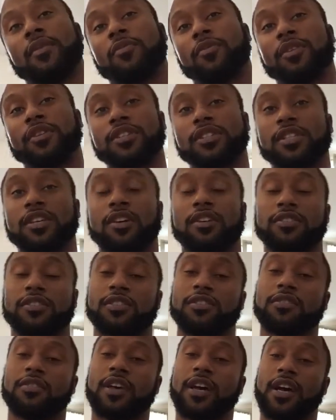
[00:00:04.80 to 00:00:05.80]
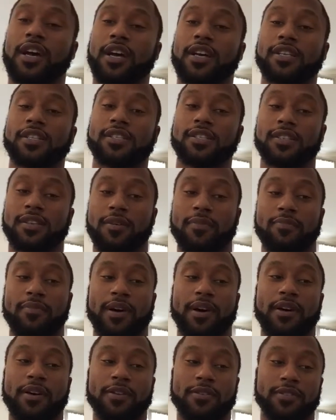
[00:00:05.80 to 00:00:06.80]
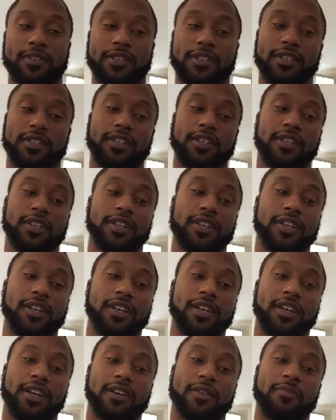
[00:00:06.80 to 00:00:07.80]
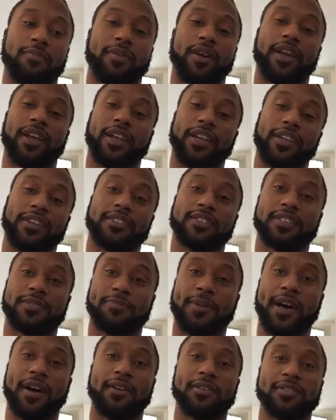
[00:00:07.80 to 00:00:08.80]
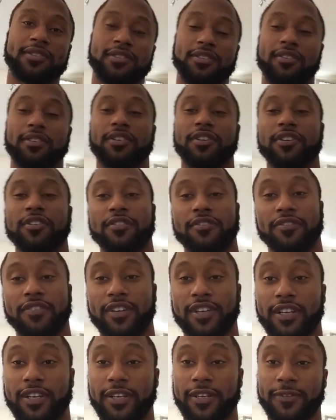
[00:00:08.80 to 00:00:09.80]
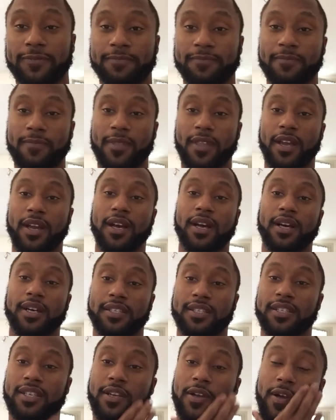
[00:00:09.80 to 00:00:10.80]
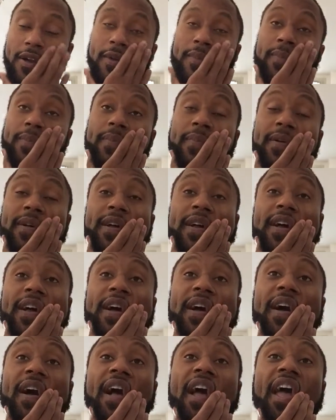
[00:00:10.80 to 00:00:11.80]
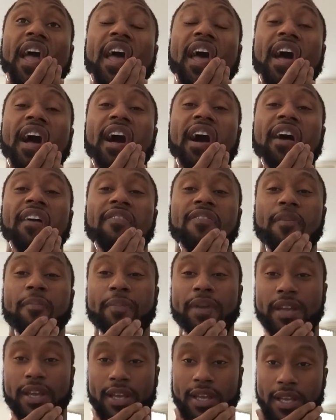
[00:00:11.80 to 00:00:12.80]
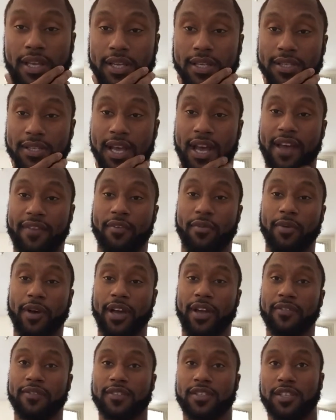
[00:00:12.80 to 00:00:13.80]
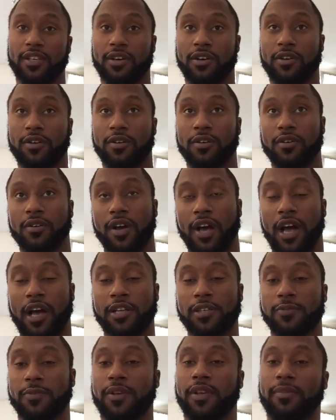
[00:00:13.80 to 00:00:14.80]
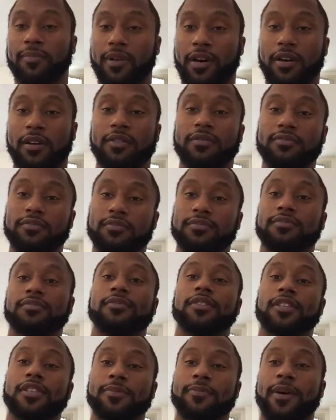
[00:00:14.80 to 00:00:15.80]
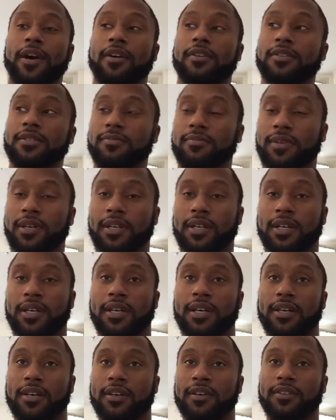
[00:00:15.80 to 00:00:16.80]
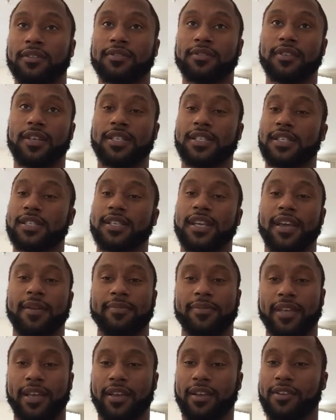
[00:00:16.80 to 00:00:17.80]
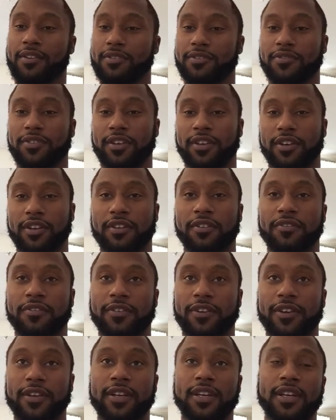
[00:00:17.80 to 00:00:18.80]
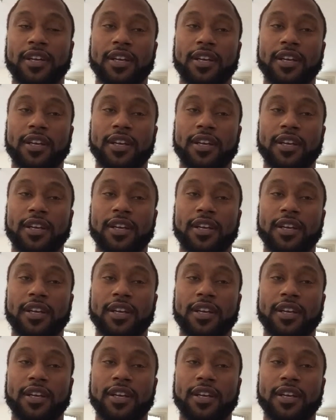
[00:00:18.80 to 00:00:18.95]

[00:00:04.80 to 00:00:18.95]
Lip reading: I want to talk to you guys about bringing your spouse or girlfriend here to Europe. For me, I have a wife, so I'll speak about your spouse, but it's the same thing goes for your girlfriend.